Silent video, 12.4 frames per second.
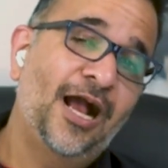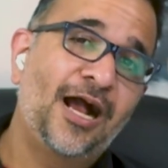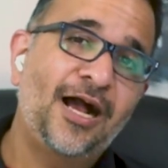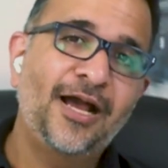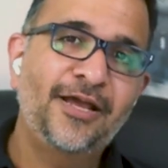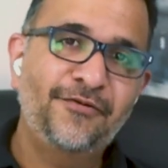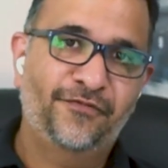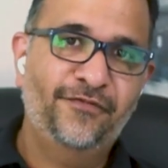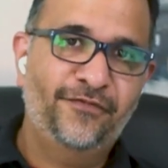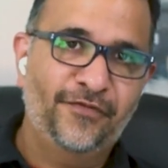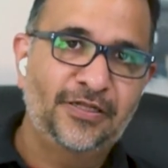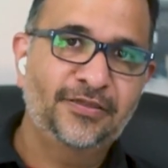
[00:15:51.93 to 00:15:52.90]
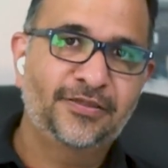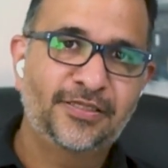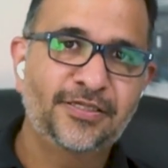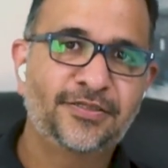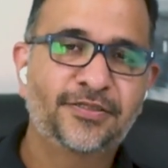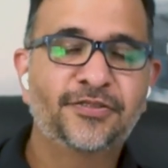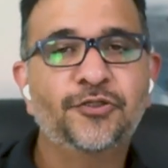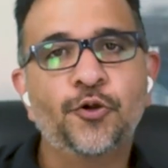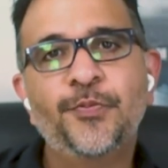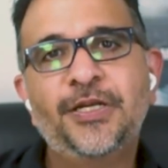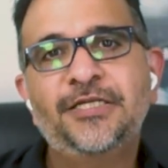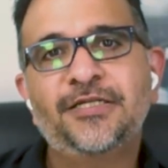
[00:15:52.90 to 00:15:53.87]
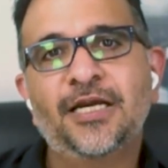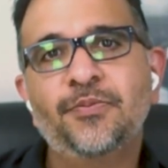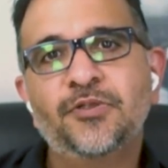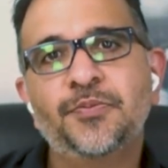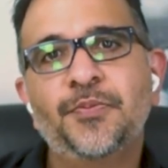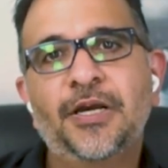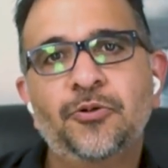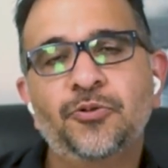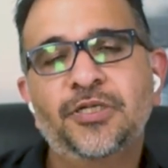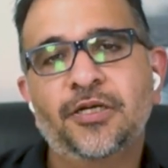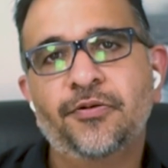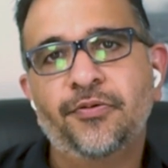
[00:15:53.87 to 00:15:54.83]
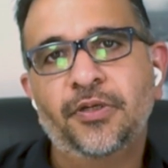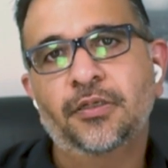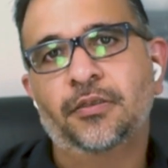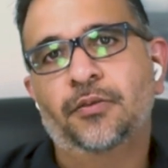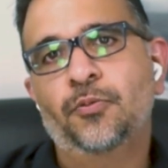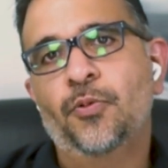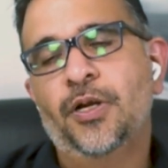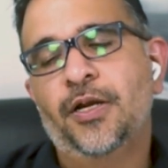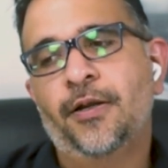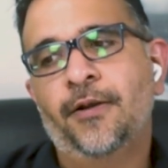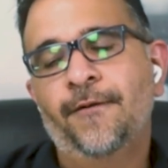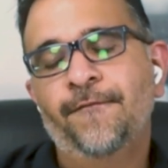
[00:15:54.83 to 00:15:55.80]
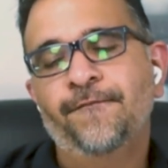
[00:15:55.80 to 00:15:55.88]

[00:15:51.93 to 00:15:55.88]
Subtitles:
I felt this so many times in my own career where,